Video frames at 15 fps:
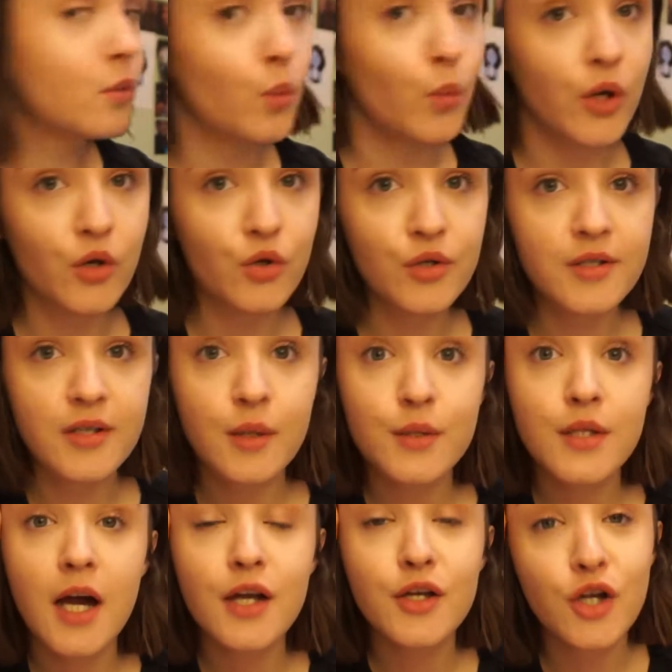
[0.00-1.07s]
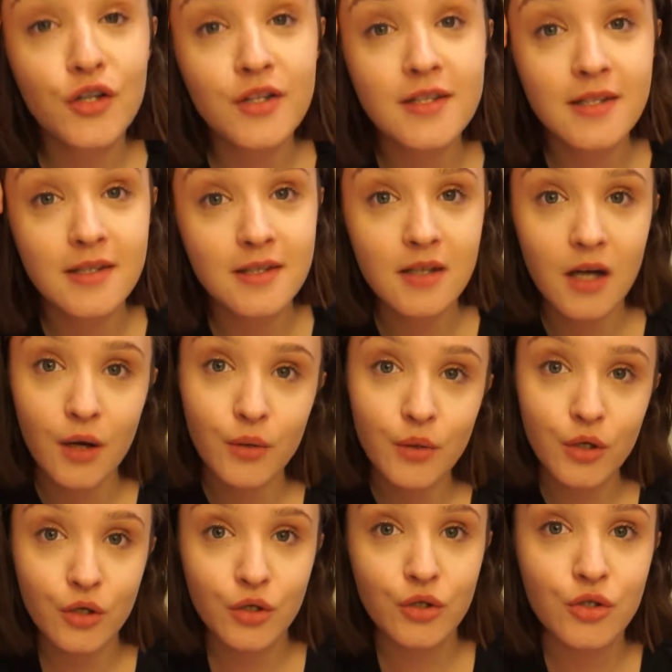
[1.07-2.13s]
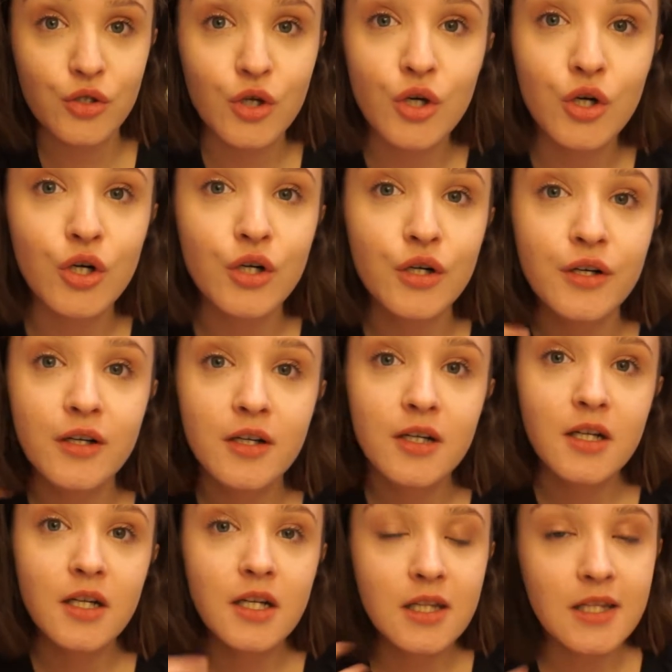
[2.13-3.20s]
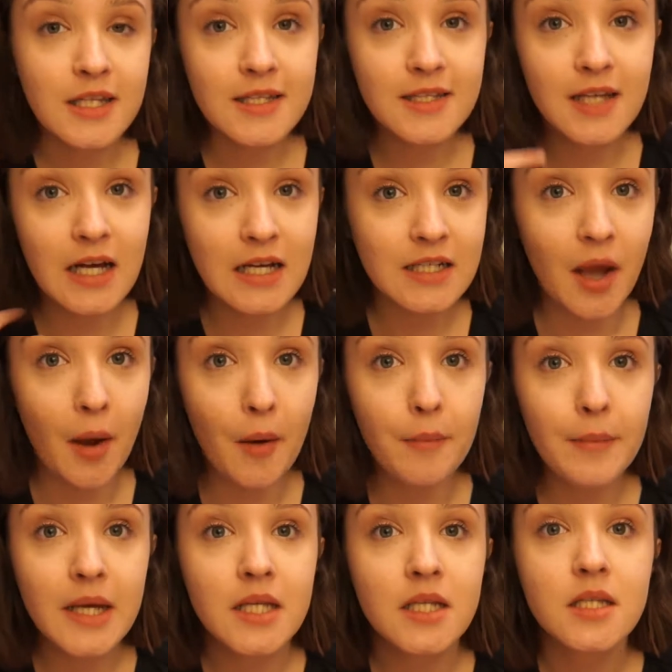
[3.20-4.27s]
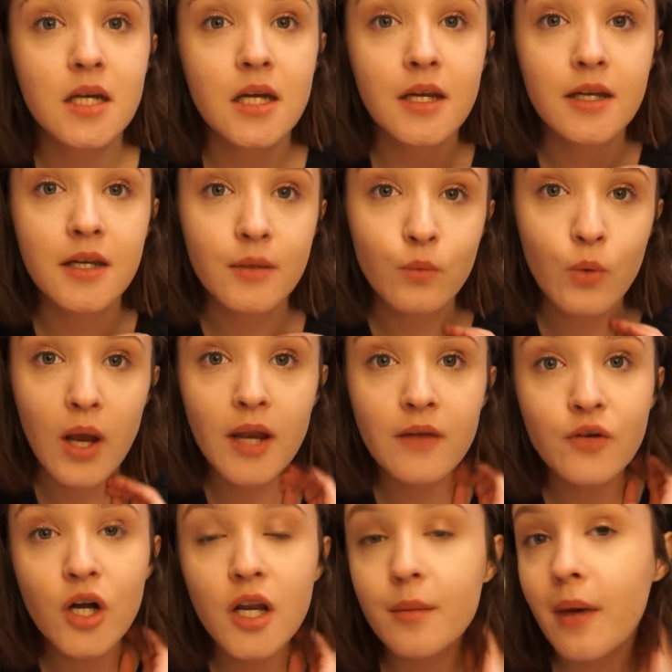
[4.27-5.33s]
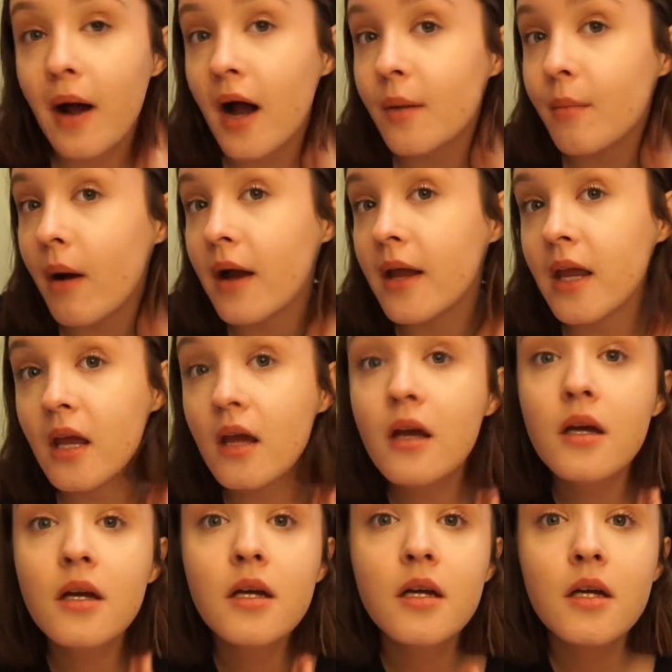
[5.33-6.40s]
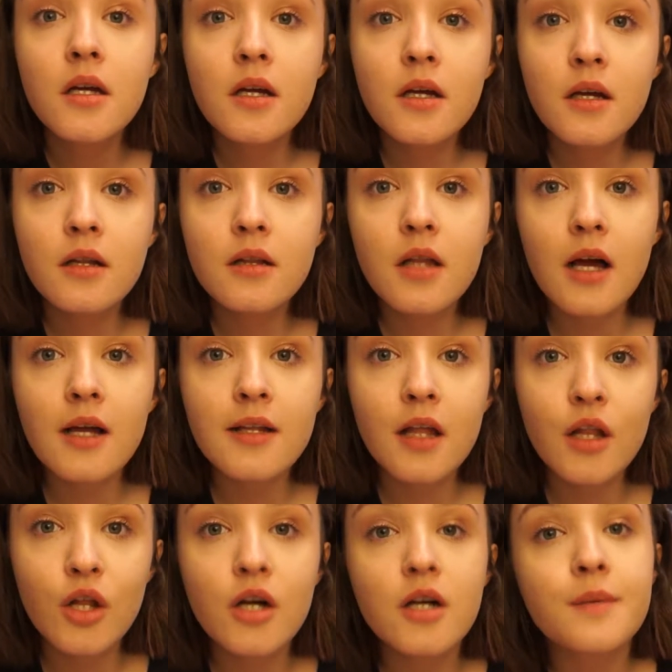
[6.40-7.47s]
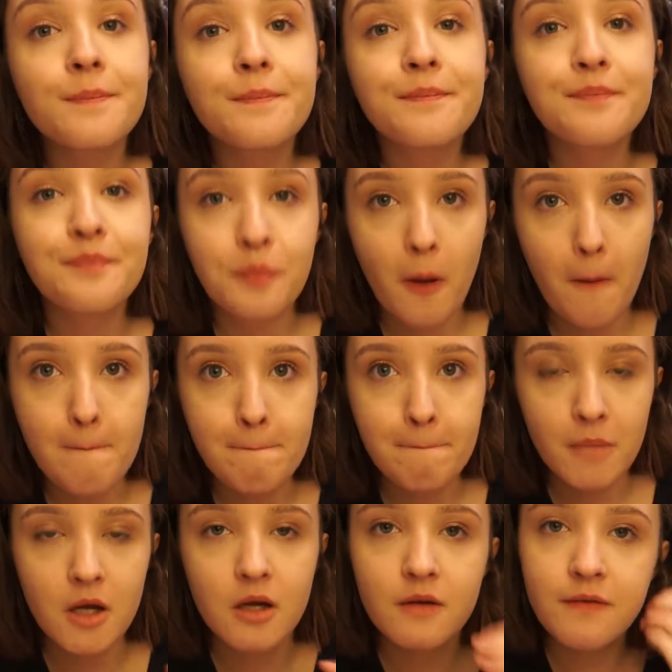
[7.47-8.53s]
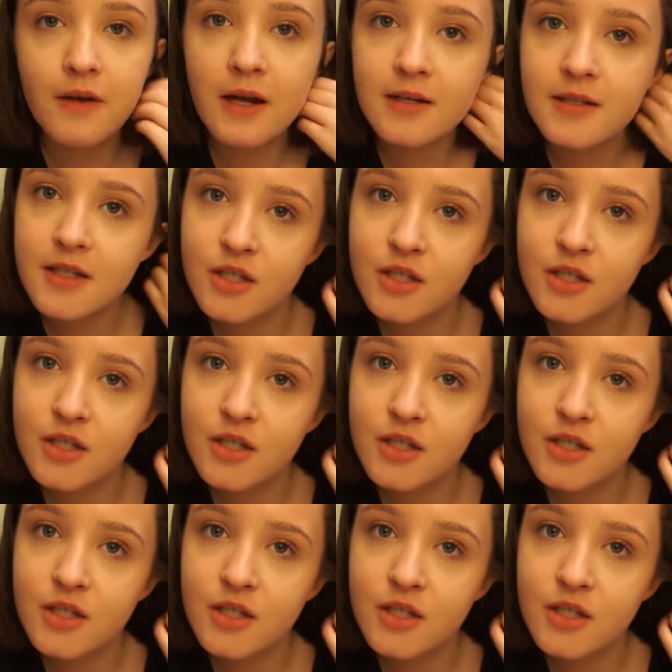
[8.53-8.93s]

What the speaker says: We noise outside, got the scissors out and to cut this side down a bit. And when I've got it behind my ear, they look perfect.